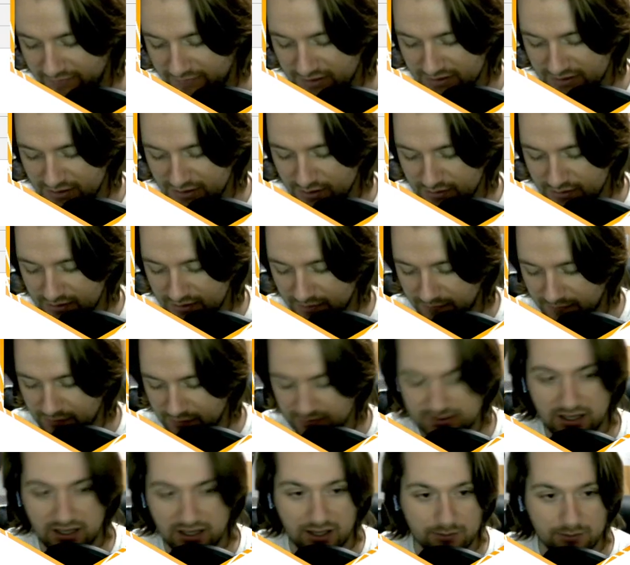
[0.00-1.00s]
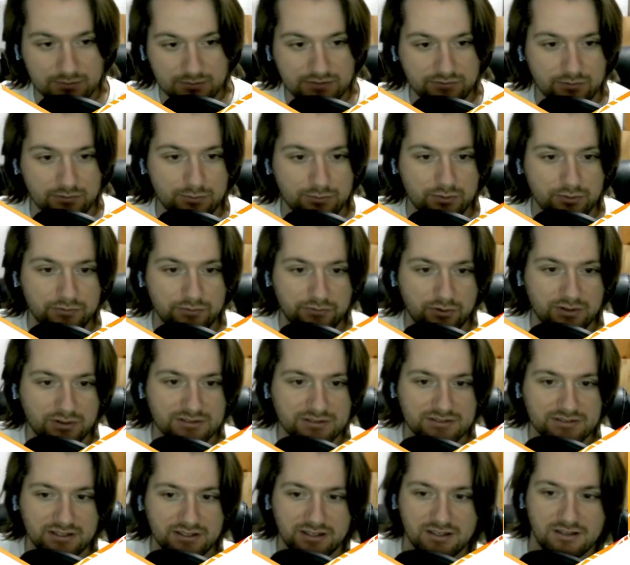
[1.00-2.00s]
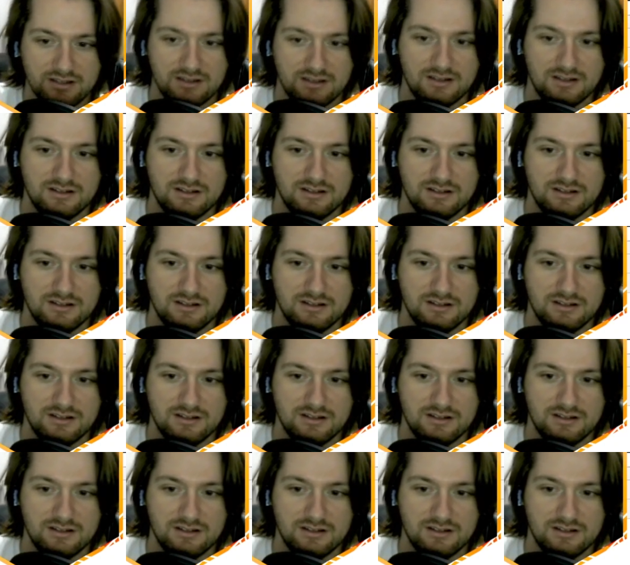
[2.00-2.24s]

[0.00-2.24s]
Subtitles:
just used it a few times for brute forcing,